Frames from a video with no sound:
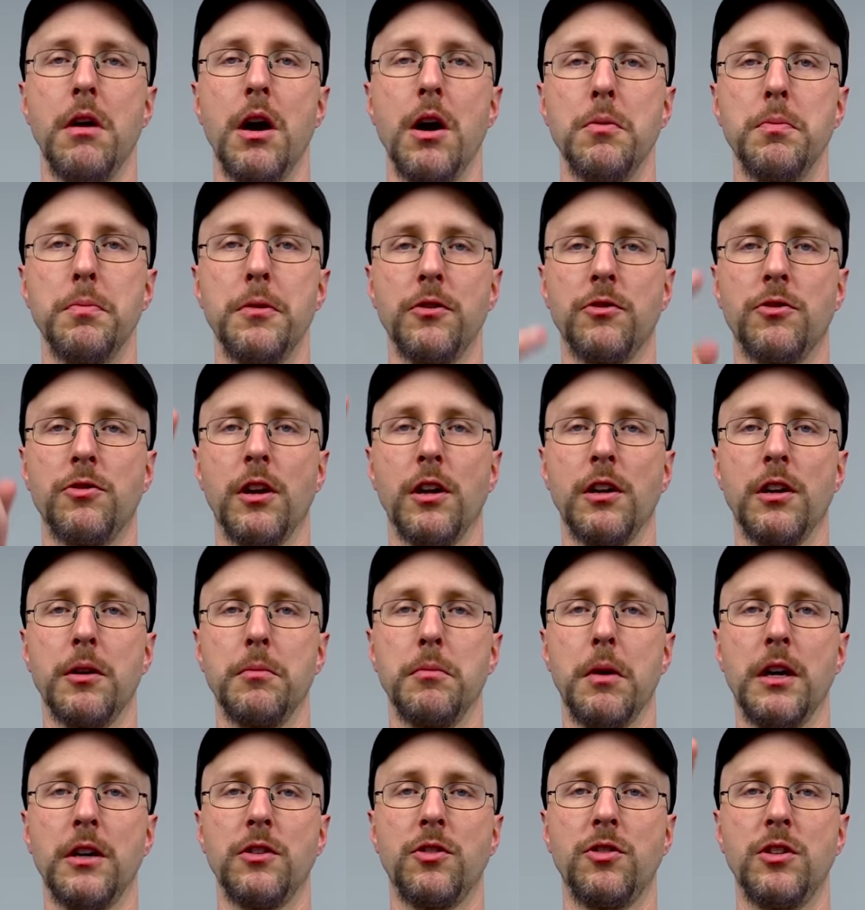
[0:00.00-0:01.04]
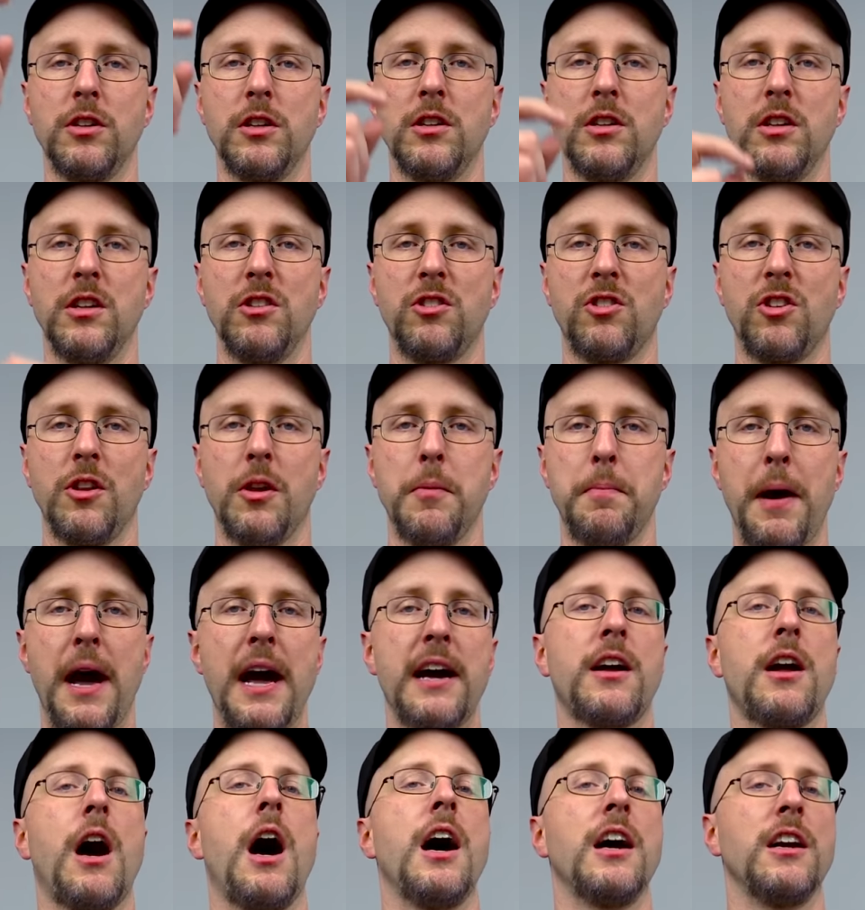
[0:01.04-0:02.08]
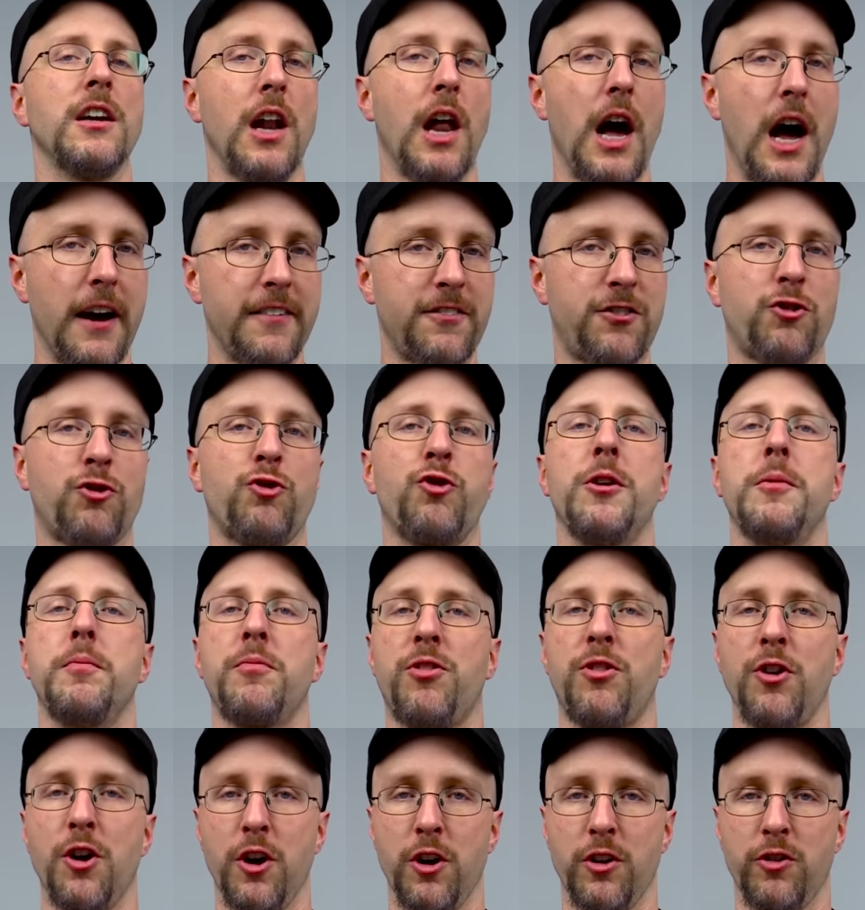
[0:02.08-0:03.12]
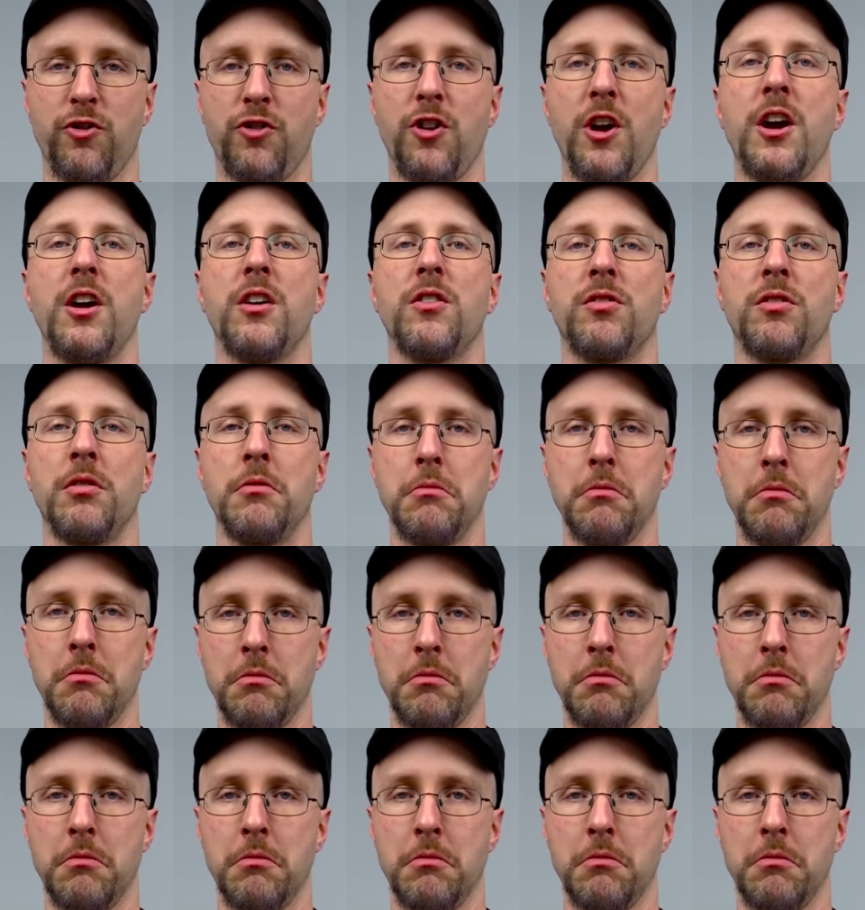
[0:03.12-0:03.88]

I'll be selling my CDs in the back. I live stream Thursdays.